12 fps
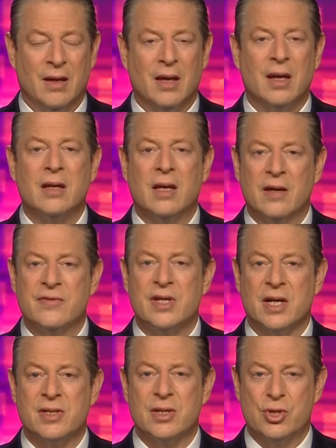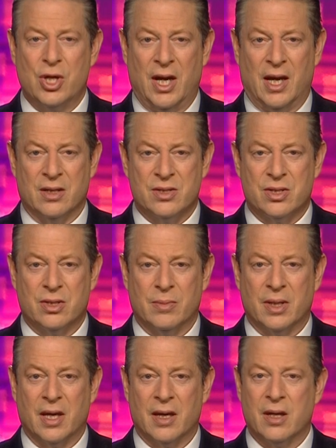It gives us a chance to
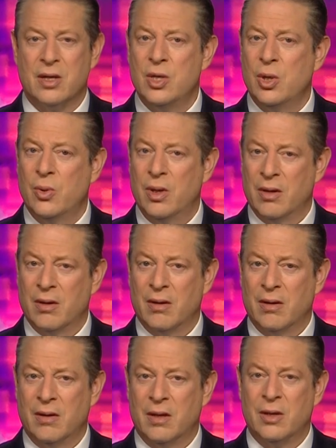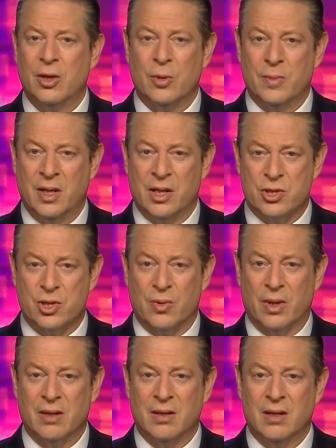begin a new era in human
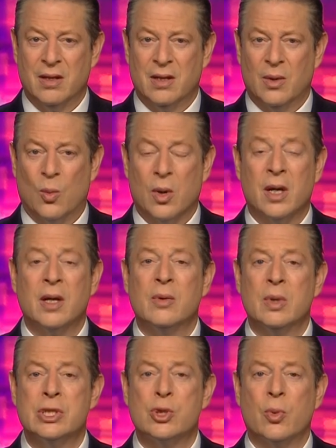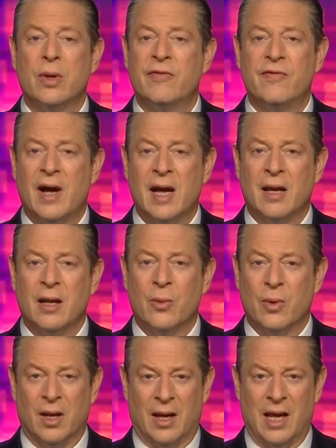history, one in which we finally
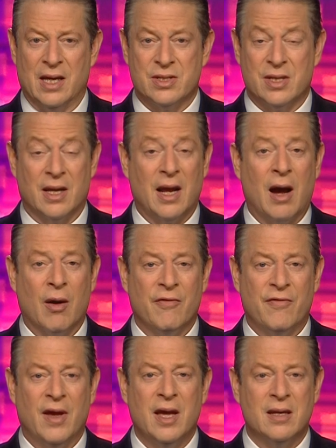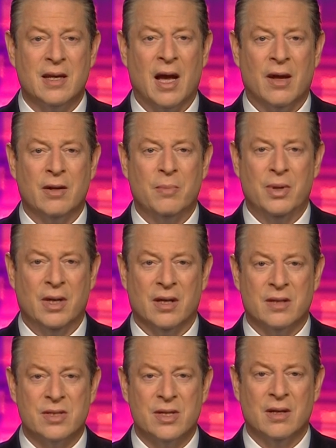realize that our fate now
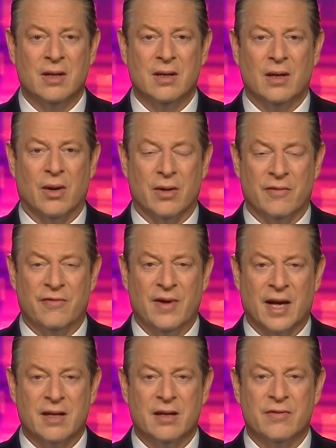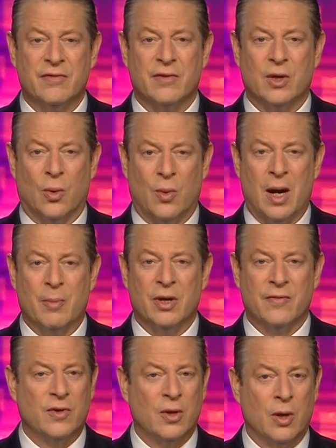depends on effective,
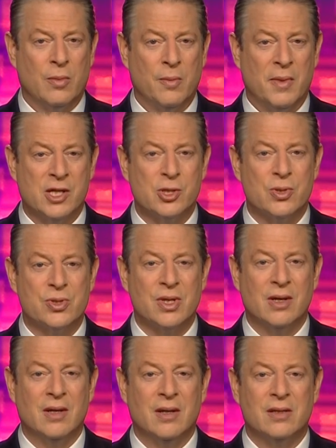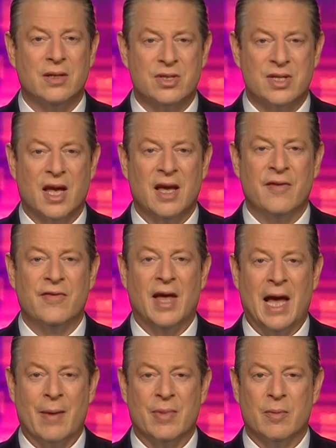cooperative global measures to save the
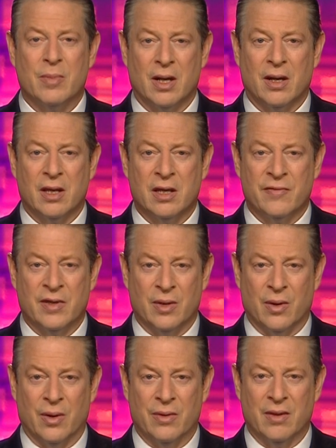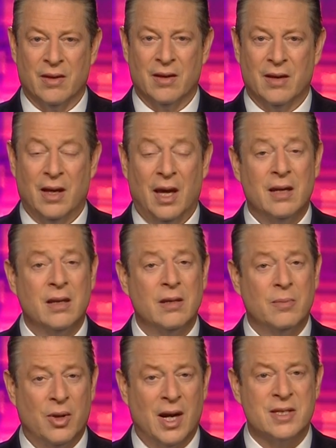habitability of the Earth, and in the
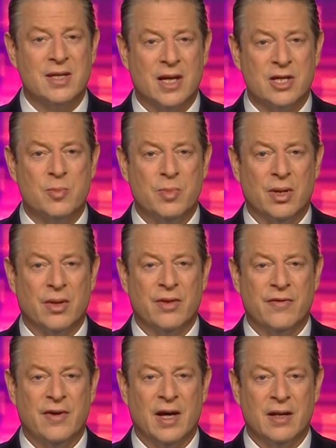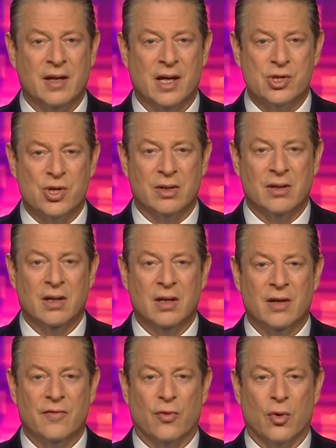process build the foundation
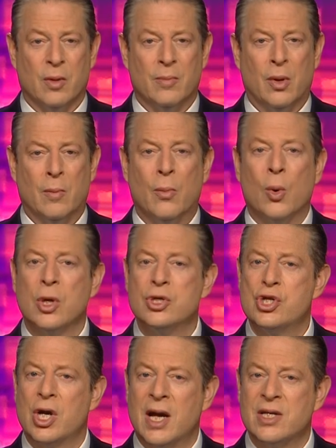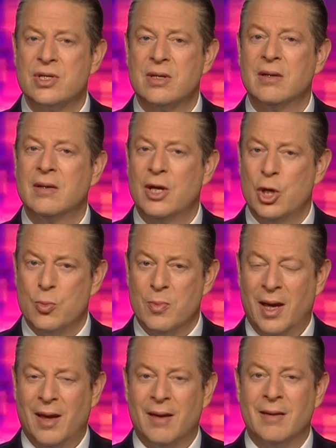for a more just,
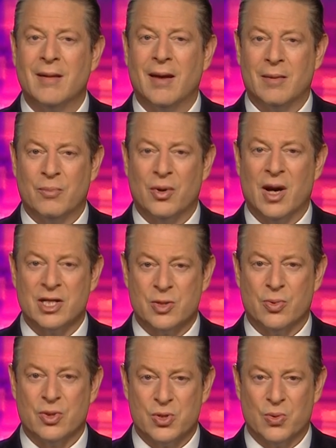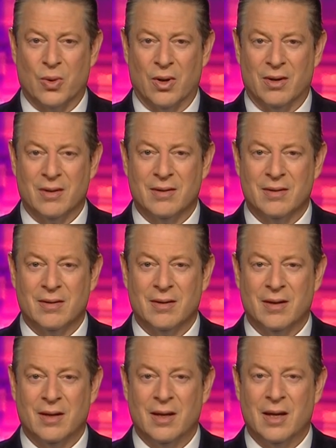humane, and prosperous world.
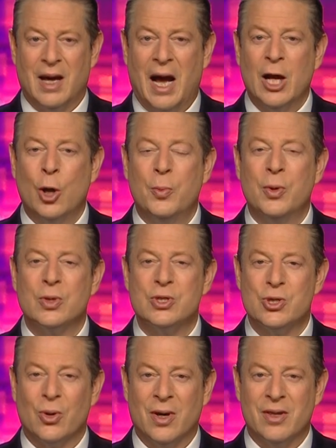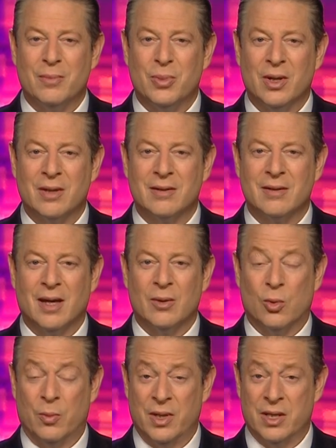I hope you enjoy the book and
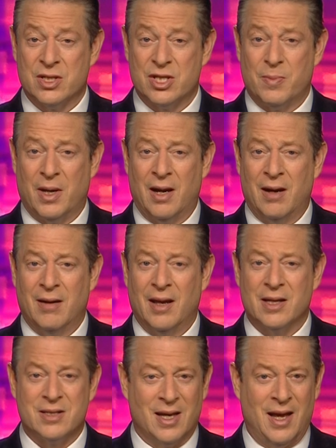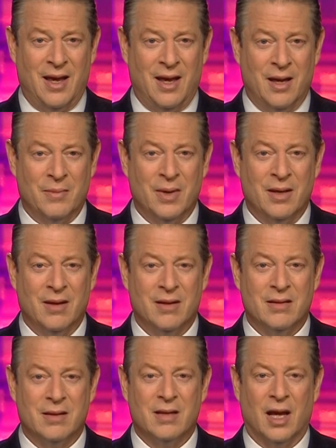will be inspired, as I am,
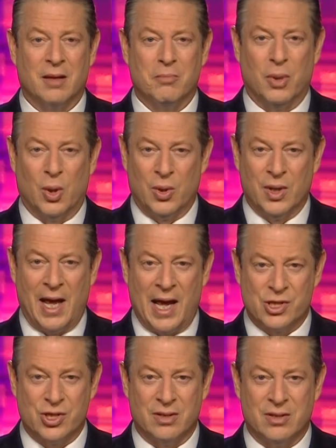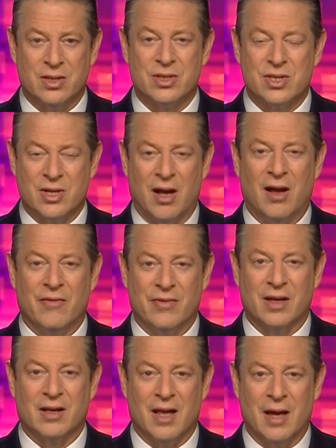to take bold action to solve
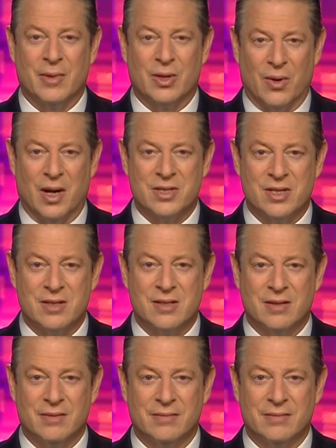the climate crisis.